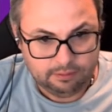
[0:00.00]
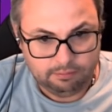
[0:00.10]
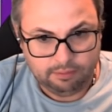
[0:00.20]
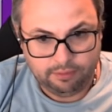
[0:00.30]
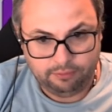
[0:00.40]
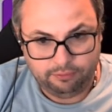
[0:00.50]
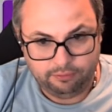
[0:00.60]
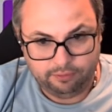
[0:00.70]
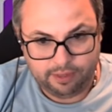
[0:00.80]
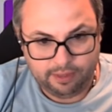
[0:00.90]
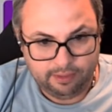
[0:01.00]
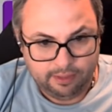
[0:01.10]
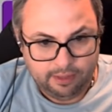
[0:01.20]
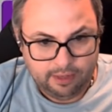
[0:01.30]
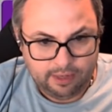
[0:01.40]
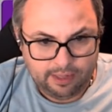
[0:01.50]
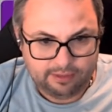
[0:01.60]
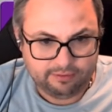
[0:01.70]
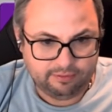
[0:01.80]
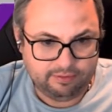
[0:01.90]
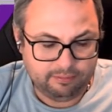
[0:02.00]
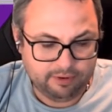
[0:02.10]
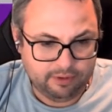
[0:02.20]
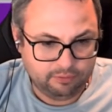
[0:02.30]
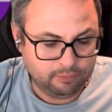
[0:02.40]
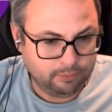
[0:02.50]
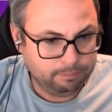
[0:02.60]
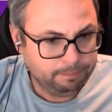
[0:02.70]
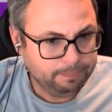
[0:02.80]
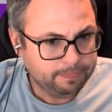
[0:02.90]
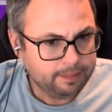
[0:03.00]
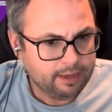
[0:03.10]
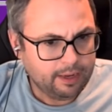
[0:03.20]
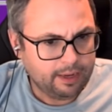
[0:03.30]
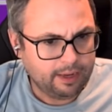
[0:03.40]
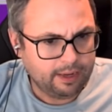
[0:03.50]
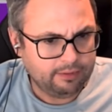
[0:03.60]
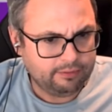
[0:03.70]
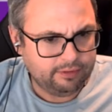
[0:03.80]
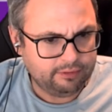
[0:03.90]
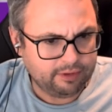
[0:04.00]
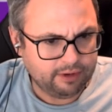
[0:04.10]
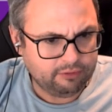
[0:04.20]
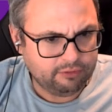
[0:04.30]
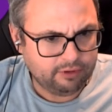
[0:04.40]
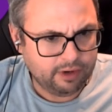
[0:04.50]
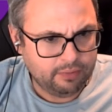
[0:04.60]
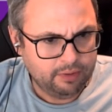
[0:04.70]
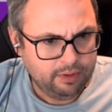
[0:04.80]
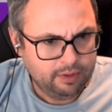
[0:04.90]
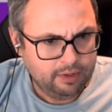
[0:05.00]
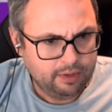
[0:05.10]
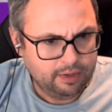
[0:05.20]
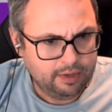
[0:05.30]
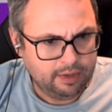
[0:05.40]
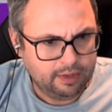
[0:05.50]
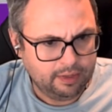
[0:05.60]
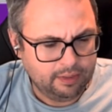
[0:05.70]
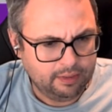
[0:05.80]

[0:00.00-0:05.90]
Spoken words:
No, this two's a 9. That doesn't seem very useful, as these deductions go. And